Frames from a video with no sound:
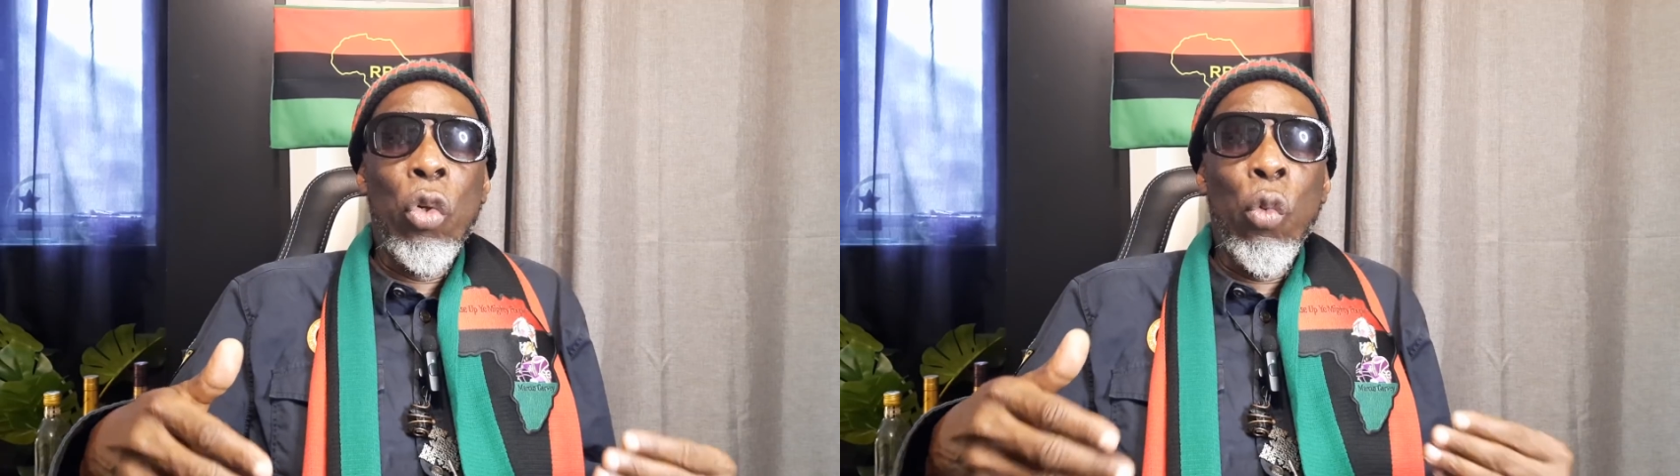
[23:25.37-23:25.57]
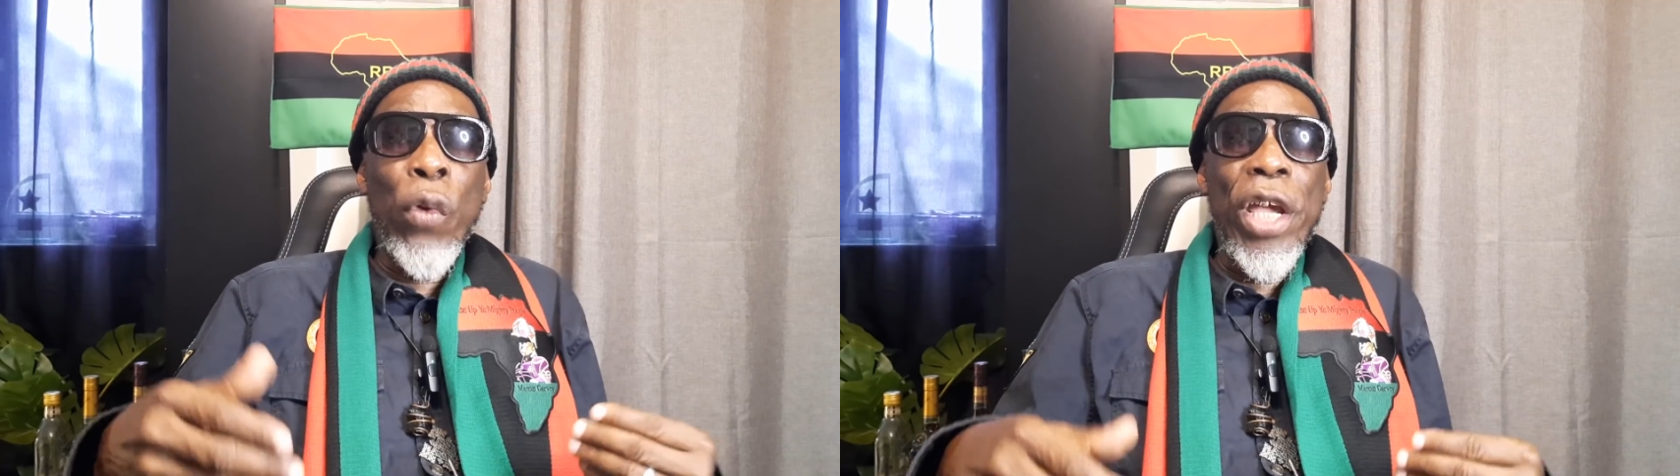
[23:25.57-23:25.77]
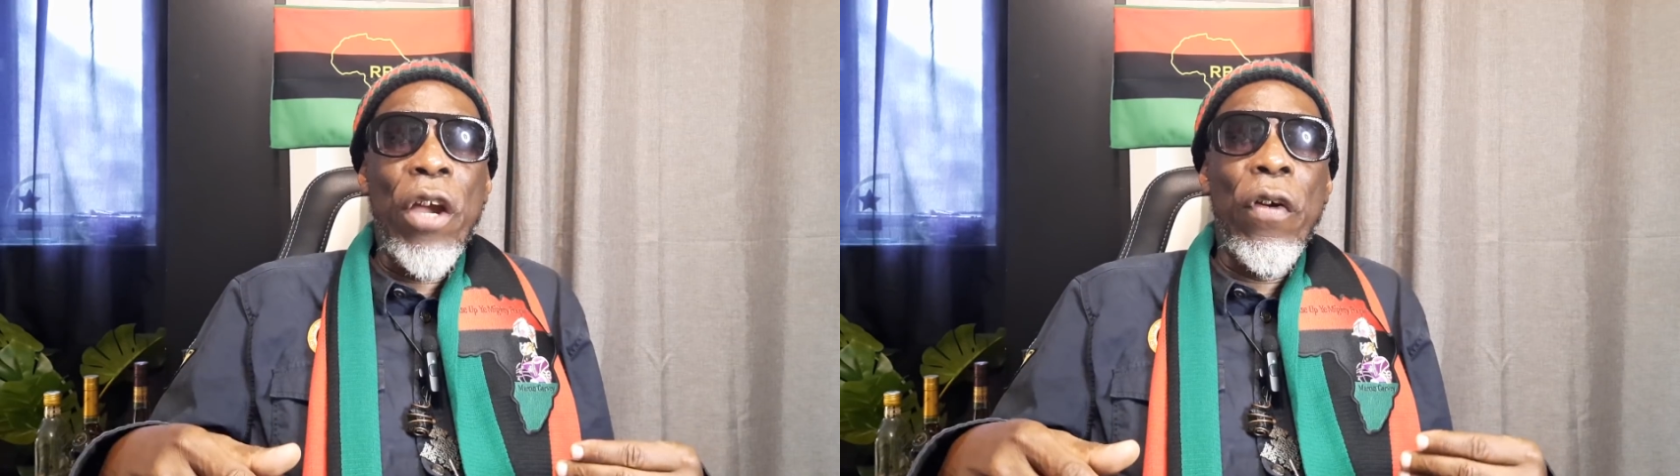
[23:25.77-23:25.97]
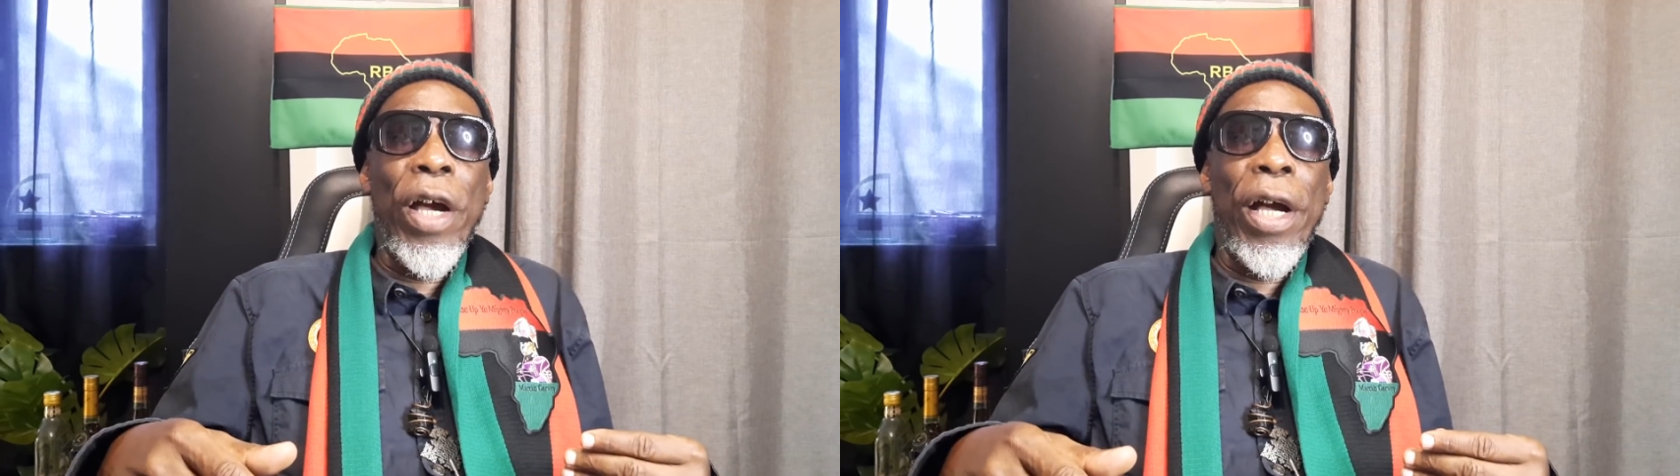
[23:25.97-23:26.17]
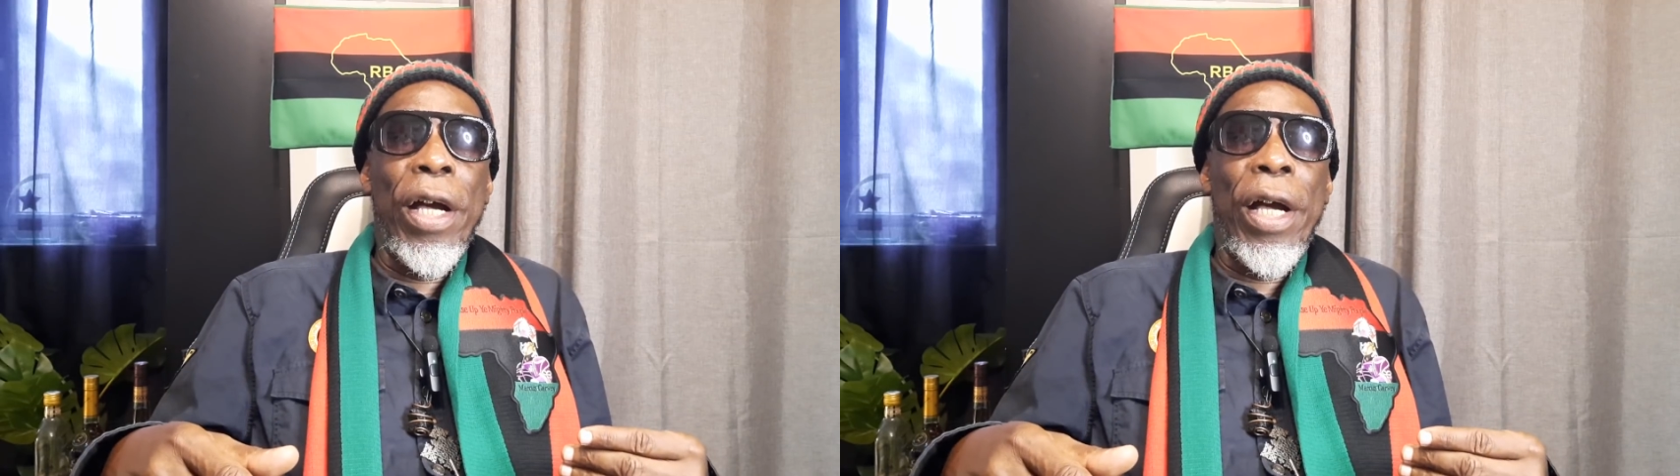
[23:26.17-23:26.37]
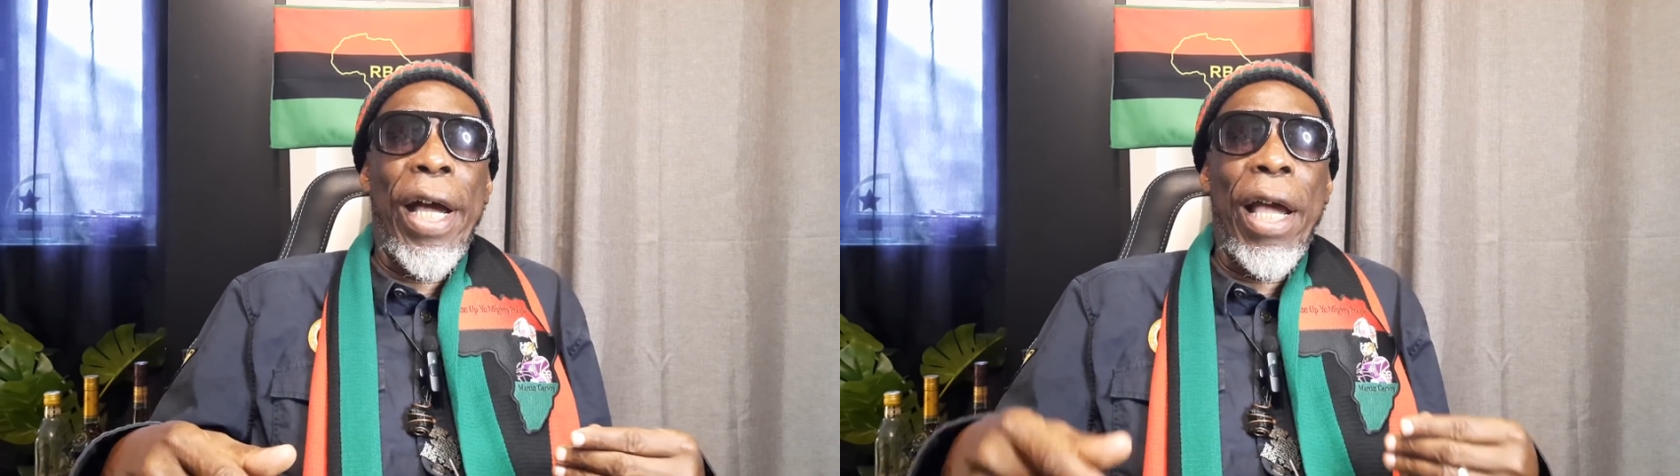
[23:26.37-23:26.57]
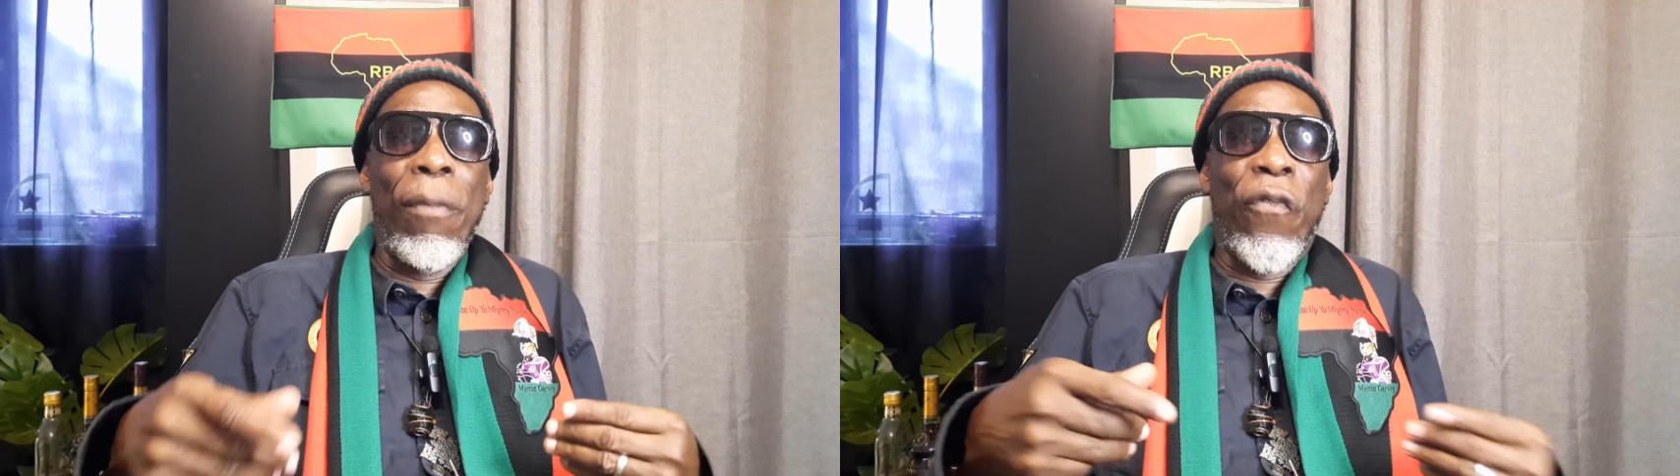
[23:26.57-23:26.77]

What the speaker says: Where I am